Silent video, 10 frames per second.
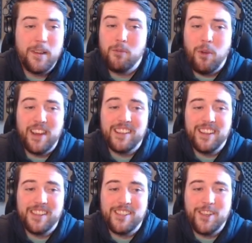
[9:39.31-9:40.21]
One,
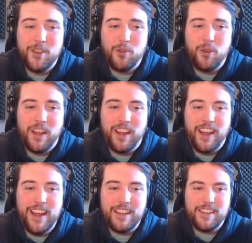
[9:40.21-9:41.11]
two,
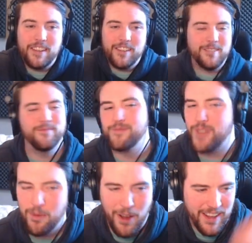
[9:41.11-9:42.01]
it
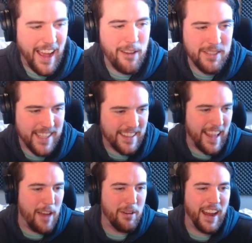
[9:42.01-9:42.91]
come on, that was it.
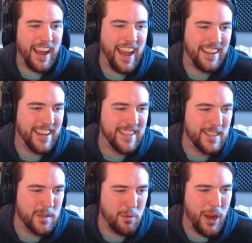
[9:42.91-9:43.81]
That one I hit, I
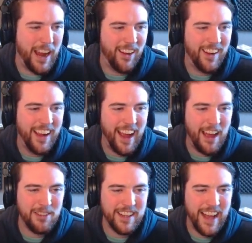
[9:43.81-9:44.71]
swear.
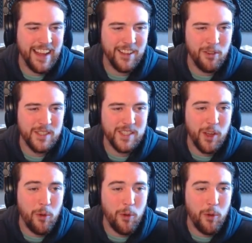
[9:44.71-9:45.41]
How did that go so